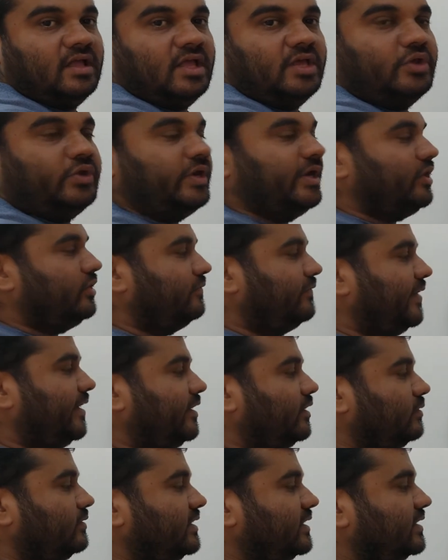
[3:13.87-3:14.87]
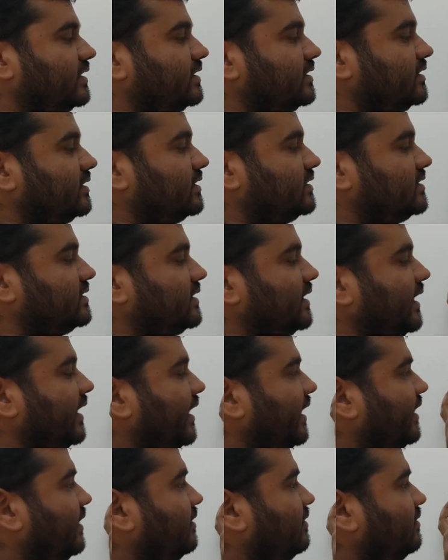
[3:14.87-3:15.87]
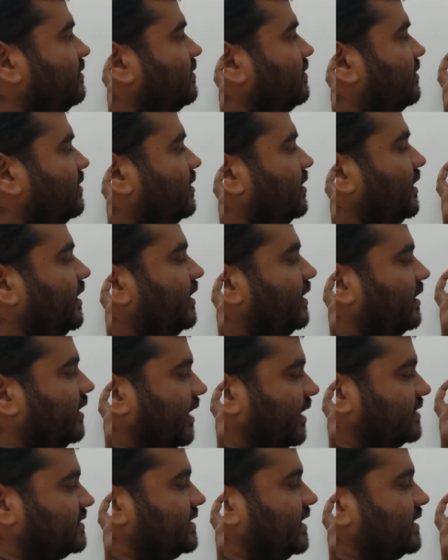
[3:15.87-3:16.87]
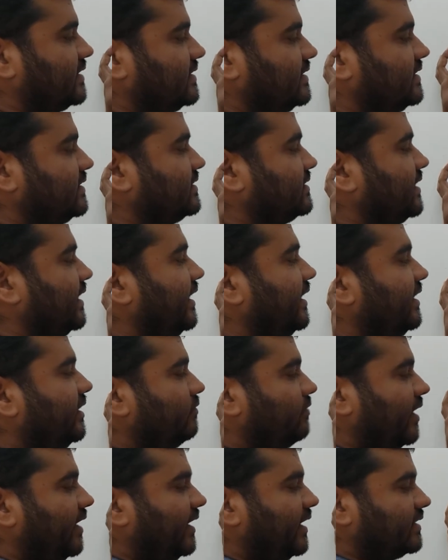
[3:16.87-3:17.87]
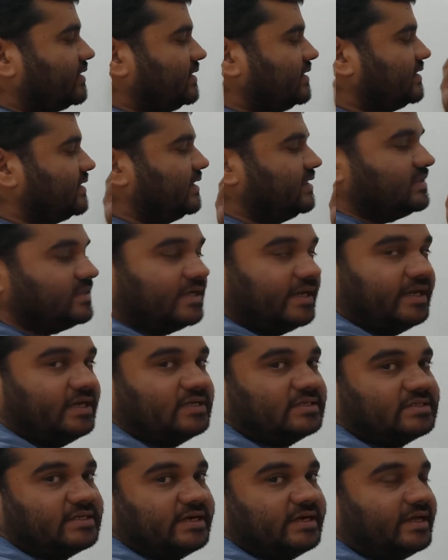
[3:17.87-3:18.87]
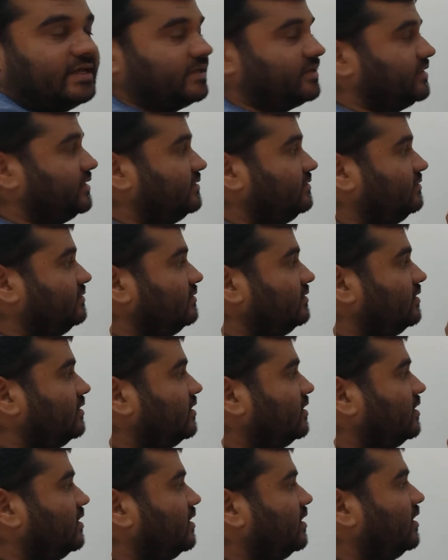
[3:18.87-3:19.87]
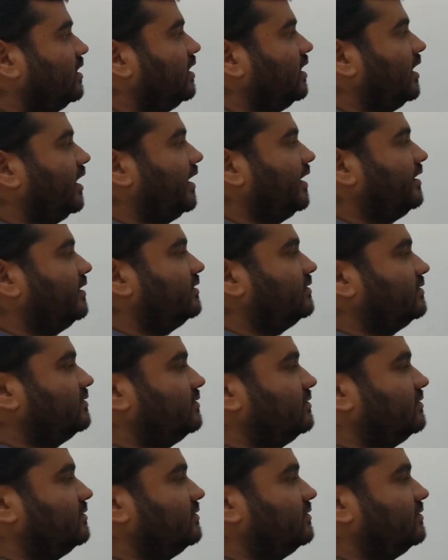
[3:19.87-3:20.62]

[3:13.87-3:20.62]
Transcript: You need to find out the strain in x-axis, strain in y-axis, and strain in z direction, and